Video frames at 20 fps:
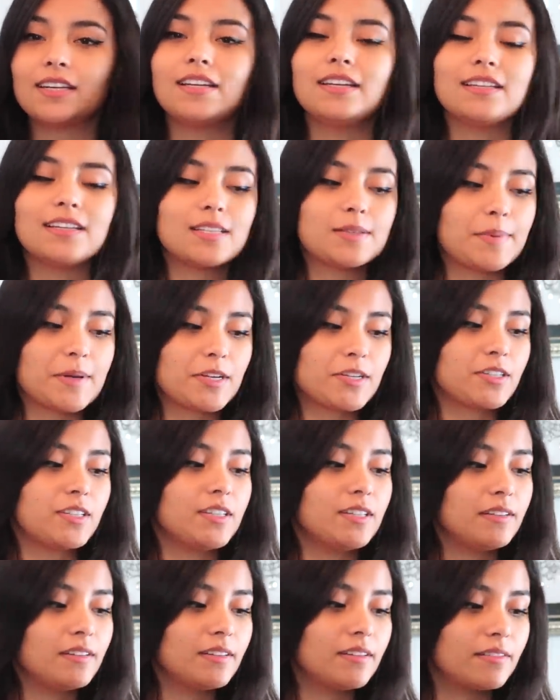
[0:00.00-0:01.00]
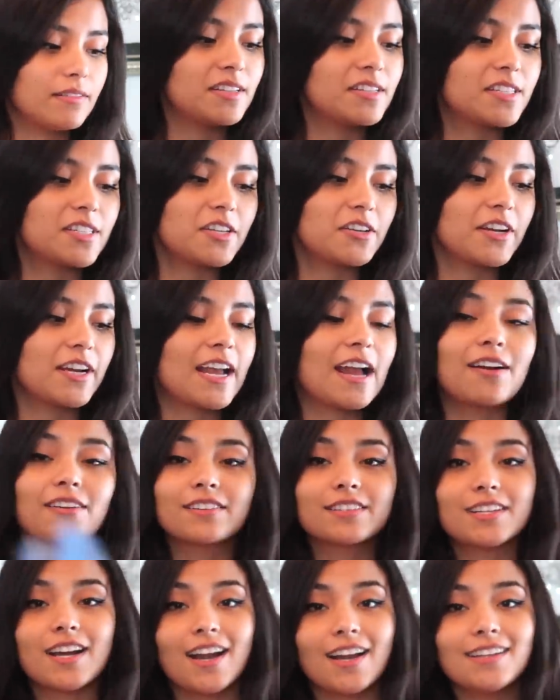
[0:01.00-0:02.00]
and especially considering
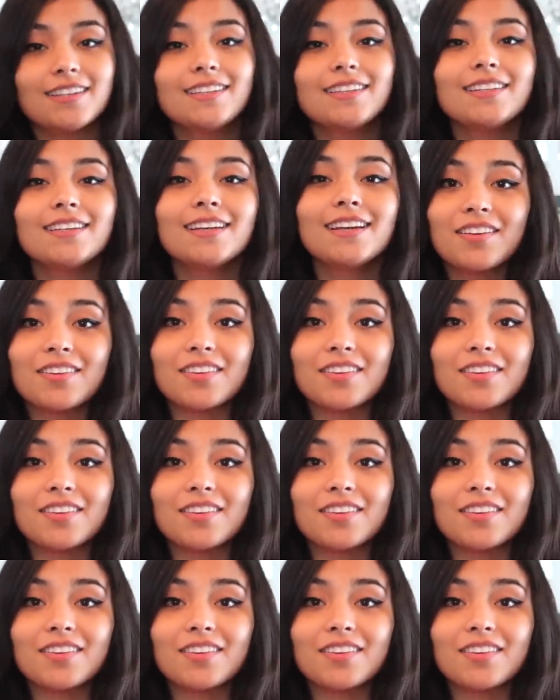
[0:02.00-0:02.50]
how tiny